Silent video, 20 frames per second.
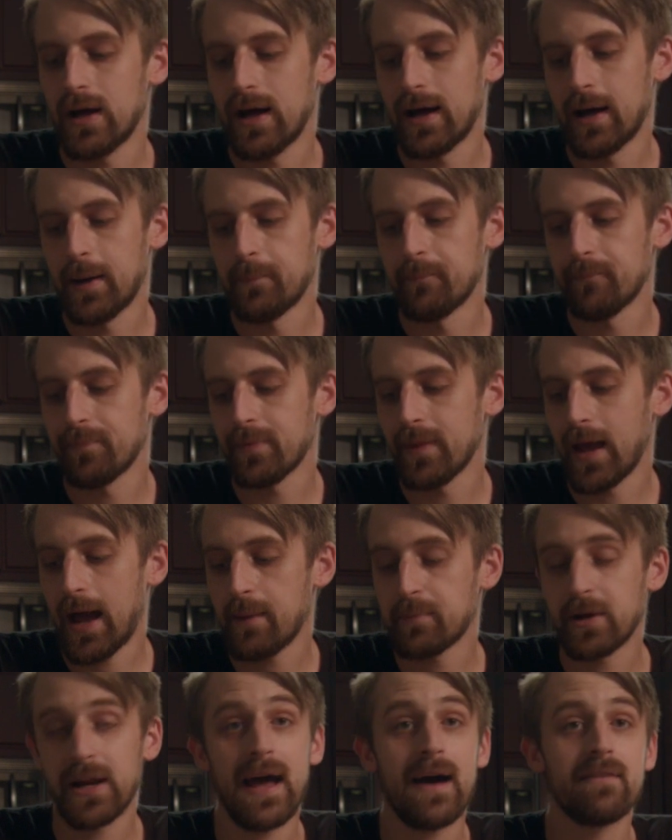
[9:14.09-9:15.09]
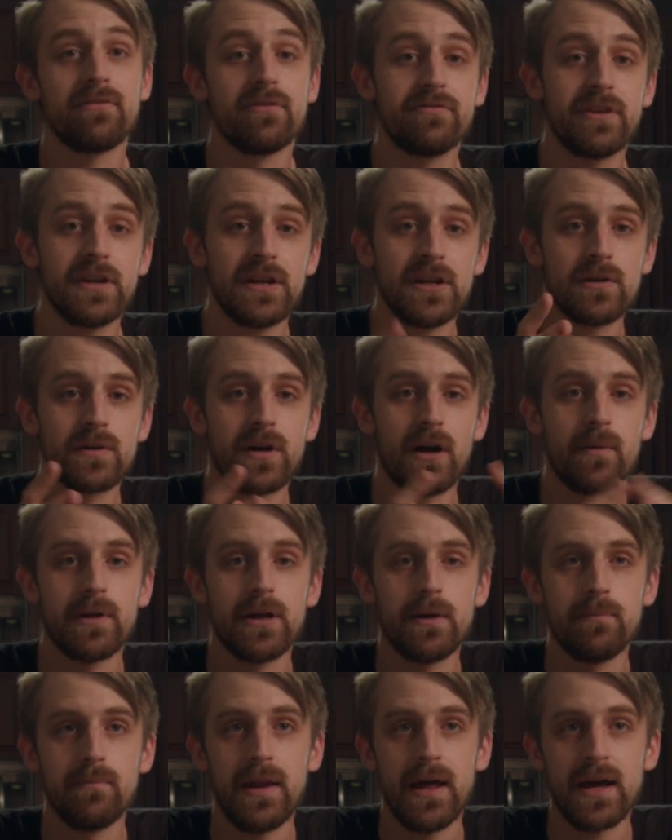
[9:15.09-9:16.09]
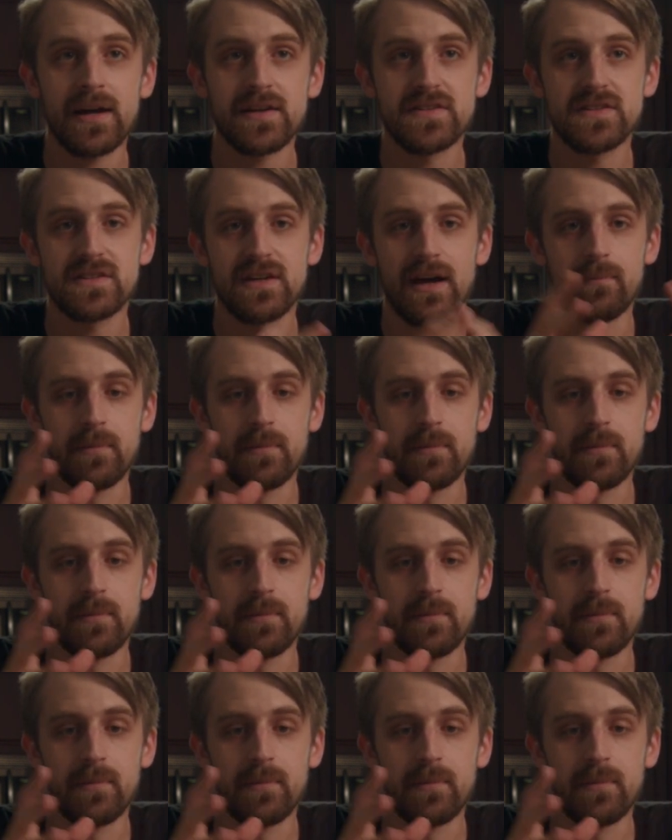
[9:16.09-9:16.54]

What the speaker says: I'm going to have a video coming up next.